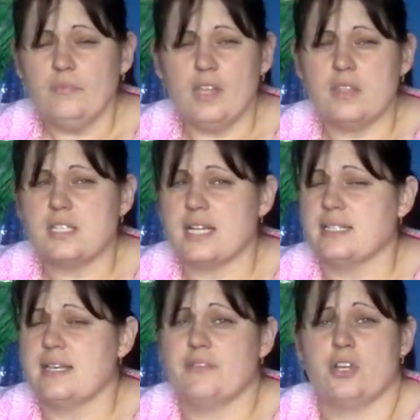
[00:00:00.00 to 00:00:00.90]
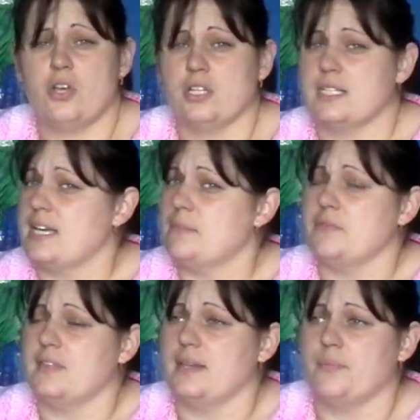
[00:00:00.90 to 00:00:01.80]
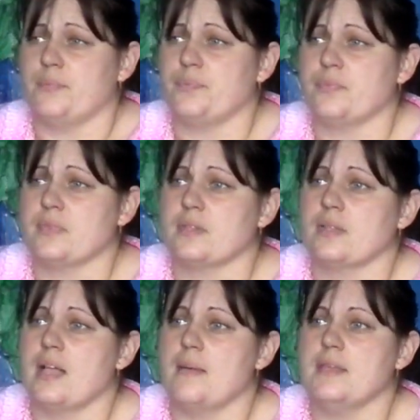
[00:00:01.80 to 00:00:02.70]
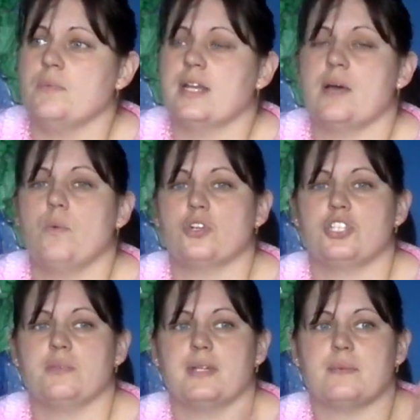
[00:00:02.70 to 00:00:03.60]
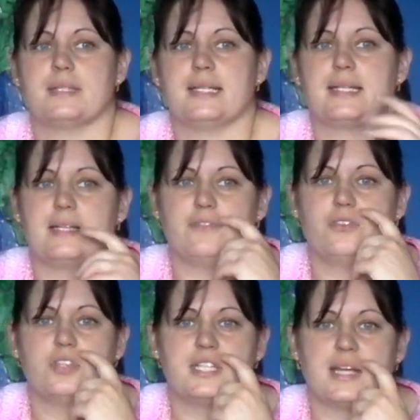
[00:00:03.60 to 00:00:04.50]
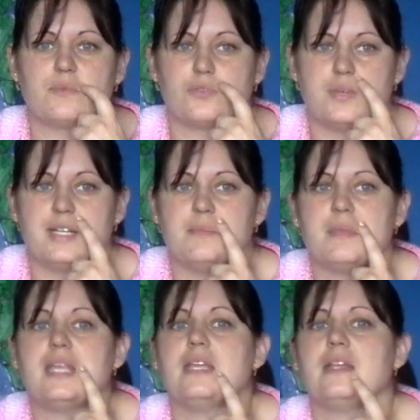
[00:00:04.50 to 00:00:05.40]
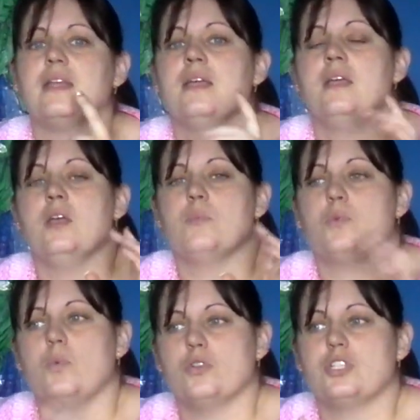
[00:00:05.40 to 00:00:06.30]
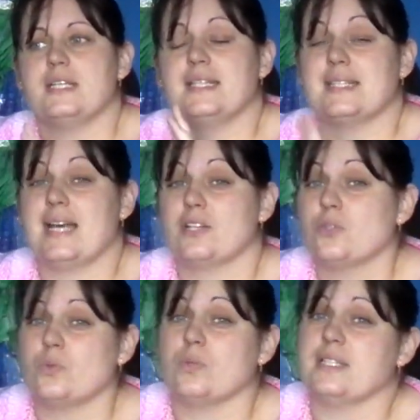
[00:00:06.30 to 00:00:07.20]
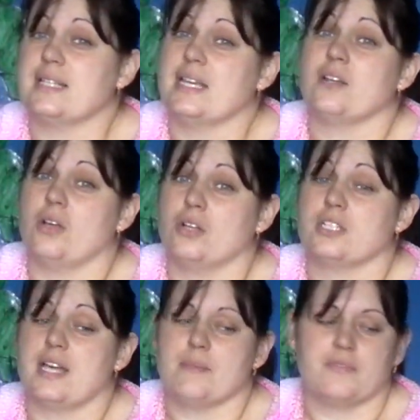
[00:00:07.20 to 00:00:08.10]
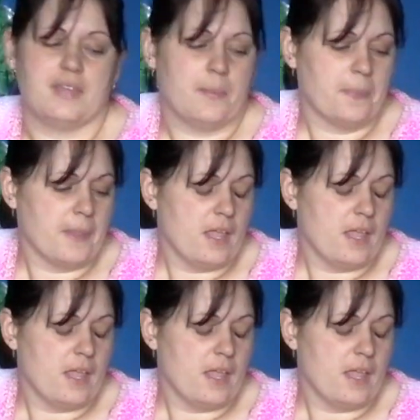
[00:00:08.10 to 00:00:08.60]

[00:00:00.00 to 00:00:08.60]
and the dad's having a hard time of it. I mean, when I watched it when I was little, I thought the dad was really mean, but watching it as an adult, he's having a hard time of it.